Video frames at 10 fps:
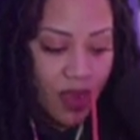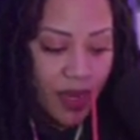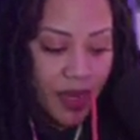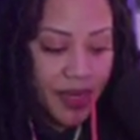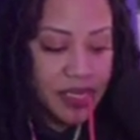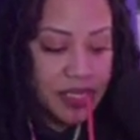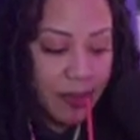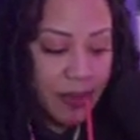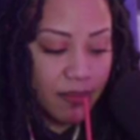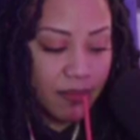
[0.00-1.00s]
It is. I
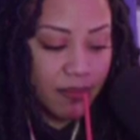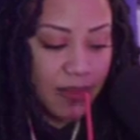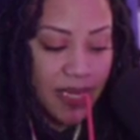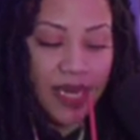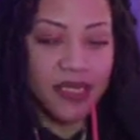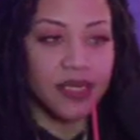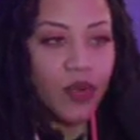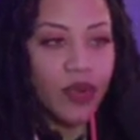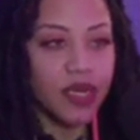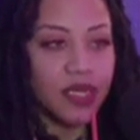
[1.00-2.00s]
mean, my dad's in
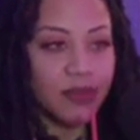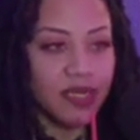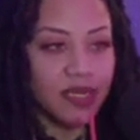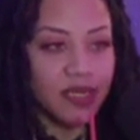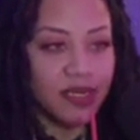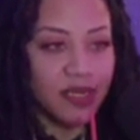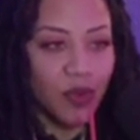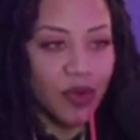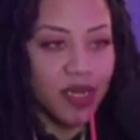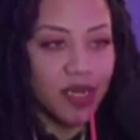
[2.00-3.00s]
Aquarius, my sister's in
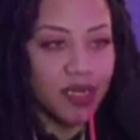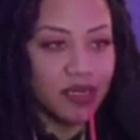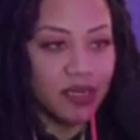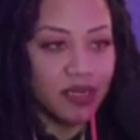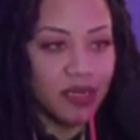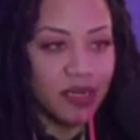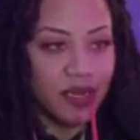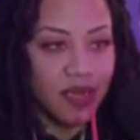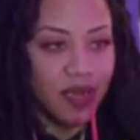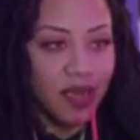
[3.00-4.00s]
Aquarius,
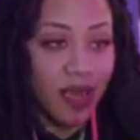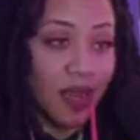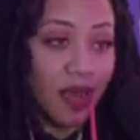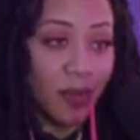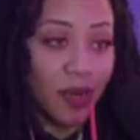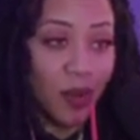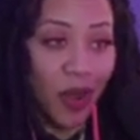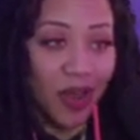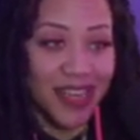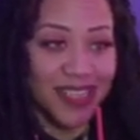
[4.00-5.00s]
and I'm in
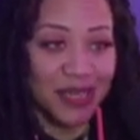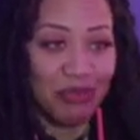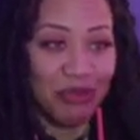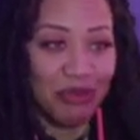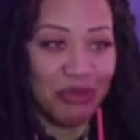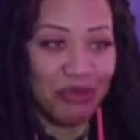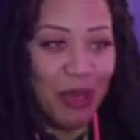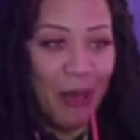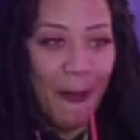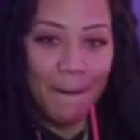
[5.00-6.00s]
Aquarius moon,
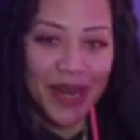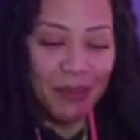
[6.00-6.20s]
but I'm a